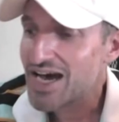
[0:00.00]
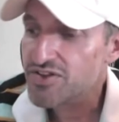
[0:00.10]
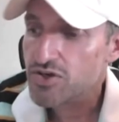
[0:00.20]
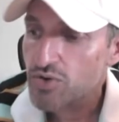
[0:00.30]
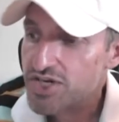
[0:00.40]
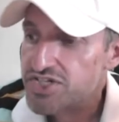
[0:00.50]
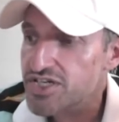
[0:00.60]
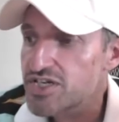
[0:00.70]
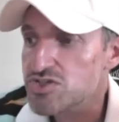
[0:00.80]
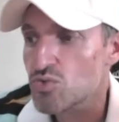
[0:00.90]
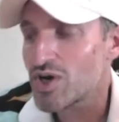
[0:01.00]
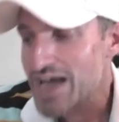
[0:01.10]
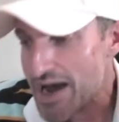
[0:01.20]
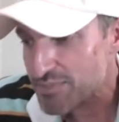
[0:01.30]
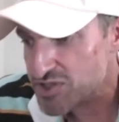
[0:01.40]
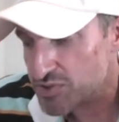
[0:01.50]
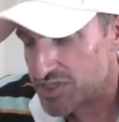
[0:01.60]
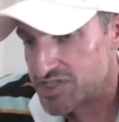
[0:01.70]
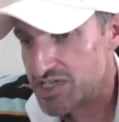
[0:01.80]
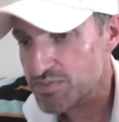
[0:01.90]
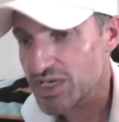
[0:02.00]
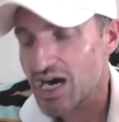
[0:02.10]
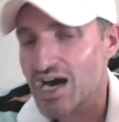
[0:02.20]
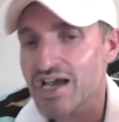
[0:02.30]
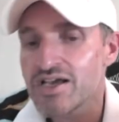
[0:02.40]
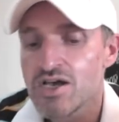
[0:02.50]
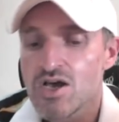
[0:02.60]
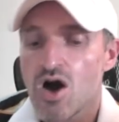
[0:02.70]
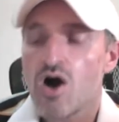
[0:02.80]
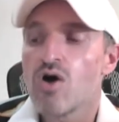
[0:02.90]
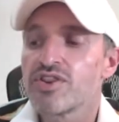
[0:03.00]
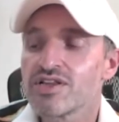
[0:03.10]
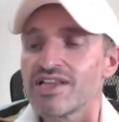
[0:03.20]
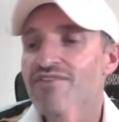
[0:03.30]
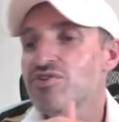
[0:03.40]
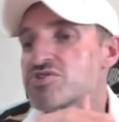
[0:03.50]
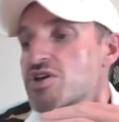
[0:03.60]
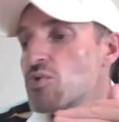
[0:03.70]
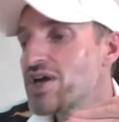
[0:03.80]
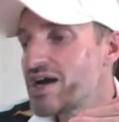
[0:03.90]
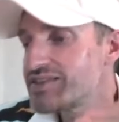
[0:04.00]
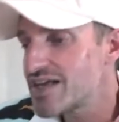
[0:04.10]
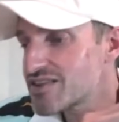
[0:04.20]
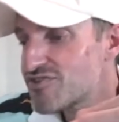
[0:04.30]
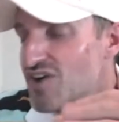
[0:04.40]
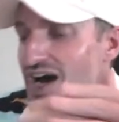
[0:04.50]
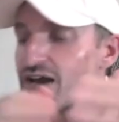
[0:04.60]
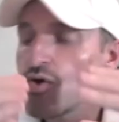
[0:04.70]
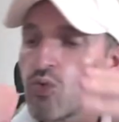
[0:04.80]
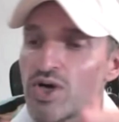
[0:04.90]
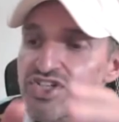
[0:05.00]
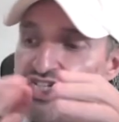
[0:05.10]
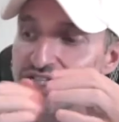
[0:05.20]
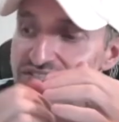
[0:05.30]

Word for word: Now the question is, what happens with the CPI? The levels that we identify, which